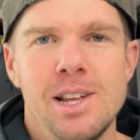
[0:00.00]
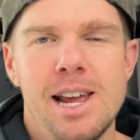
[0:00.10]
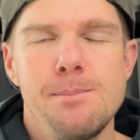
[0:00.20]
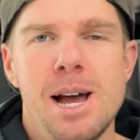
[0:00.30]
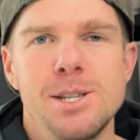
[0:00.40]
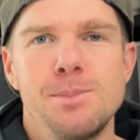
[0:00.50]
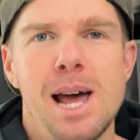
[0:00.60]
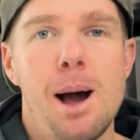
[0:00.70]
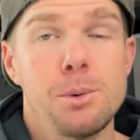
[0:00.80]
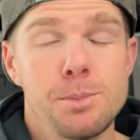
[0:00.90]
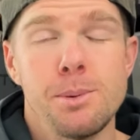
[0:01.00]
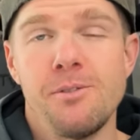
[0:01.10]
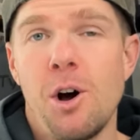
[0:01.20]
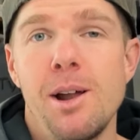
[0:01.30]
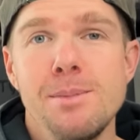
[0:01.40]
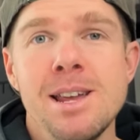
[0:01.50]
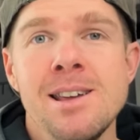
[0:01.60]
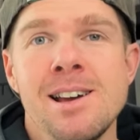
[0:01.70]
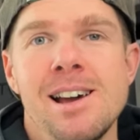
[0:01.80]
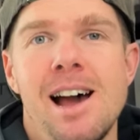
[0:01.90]
that eBay has been able to provide me,
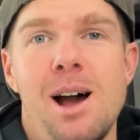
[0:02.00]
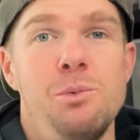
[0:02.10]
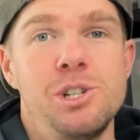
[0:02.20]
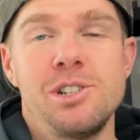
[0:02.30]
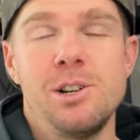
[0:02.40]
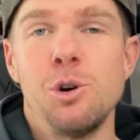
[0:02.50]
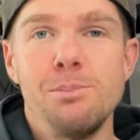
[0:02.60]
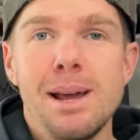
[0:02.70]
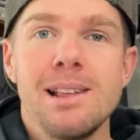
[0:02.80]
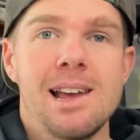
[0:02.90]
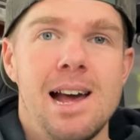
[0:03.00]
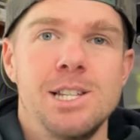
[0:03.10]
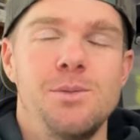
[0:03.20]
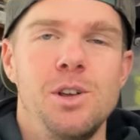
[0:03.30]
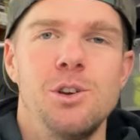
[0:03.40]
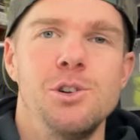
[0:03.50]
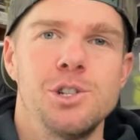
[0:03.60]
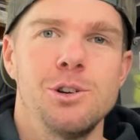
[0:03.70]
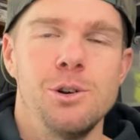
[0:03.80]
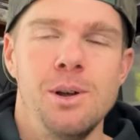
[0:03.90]
uh, which could be the case for you
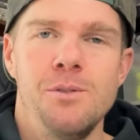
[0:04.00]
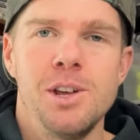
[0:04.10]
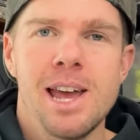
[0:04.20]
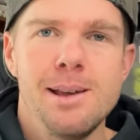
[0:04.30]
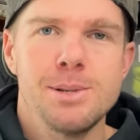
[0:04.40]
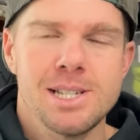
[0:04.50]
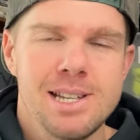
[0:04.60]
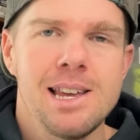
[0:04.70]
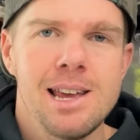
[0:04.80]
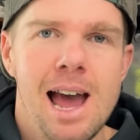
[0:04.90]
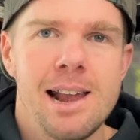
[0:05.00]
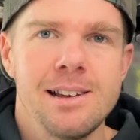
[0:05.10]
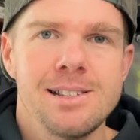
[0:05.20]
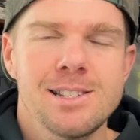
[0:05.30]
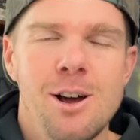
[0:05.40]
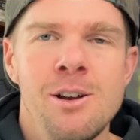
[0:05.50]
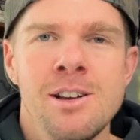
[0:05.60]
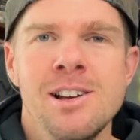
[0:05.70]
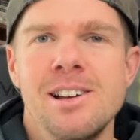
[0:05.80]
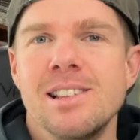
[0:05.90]
too if you keep sticking at it. So
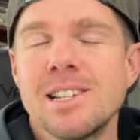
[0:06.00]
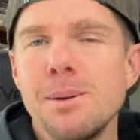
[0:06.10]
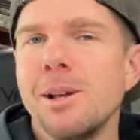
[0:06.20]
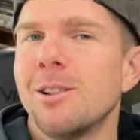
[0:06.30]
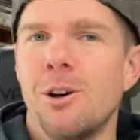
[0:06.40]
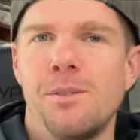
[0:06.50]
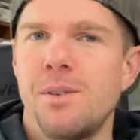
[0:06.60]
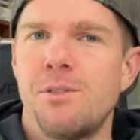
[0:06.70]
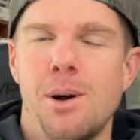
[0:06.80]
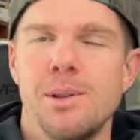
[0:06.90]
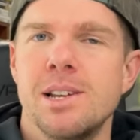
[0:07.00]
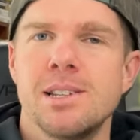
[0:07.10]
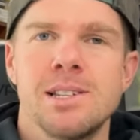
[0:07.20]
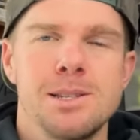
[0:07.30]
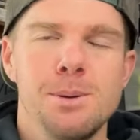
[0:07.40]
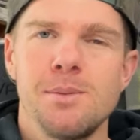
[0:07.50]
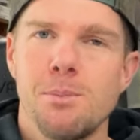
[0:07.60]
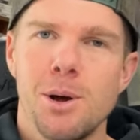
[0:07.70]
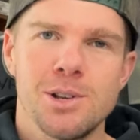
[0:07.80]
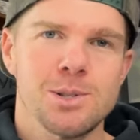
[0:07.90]
there's going to be a lot of info in this. It's a bit of a
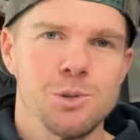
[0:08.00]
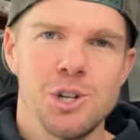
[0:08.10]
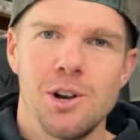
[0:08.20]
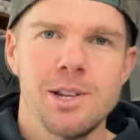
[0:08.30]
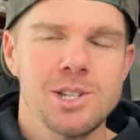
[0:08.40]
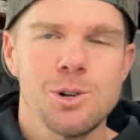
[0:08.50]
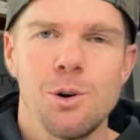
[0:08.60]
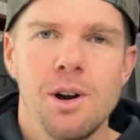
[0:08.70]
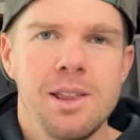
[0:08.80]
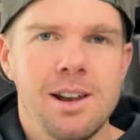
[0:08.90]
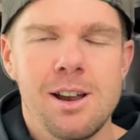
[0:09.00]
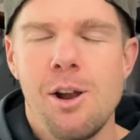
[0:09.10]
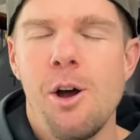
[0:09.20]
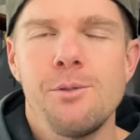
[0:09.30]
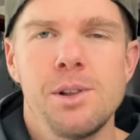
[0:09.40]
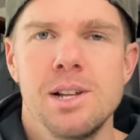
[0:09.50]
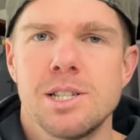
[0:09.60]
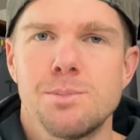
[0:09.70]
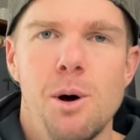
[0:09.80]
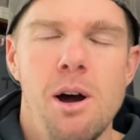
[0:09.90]
personal journey story that can hopefully
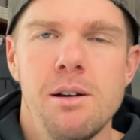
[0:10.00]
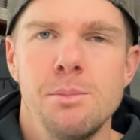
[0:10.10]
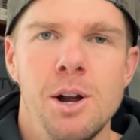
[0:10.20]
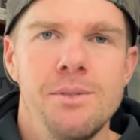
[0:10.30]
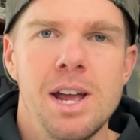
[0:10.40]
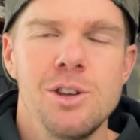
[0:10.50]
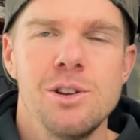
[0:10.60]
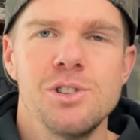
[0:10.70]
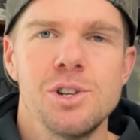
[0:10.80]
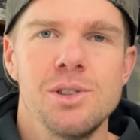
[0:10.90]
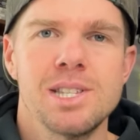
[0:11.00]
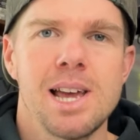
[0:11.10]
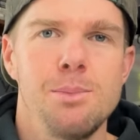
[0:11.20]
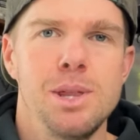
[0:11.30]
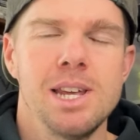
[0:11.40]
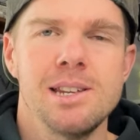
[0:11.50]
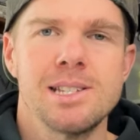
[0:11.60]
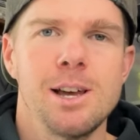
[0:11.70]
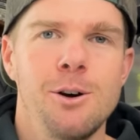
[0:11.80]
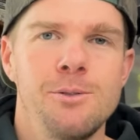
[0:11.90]
inspire and motivate you to do the same thing
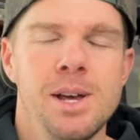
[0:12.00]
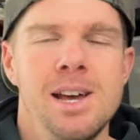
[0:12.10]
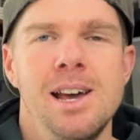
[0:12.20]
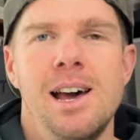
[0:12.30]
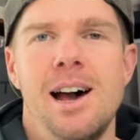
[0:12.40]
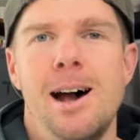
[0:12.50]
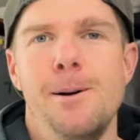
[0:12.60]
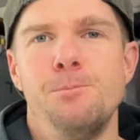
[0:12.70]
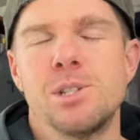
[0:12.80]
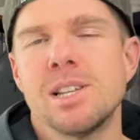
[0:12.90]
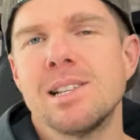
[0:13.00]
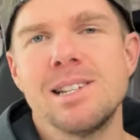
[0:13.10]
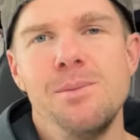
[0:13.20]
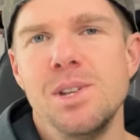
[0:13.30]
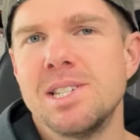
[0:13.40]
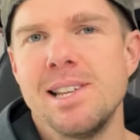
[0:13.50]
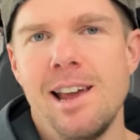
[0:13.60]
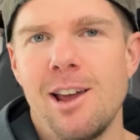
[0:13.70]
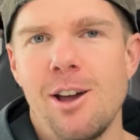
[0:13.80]
yourself. Um, so let's give this thing a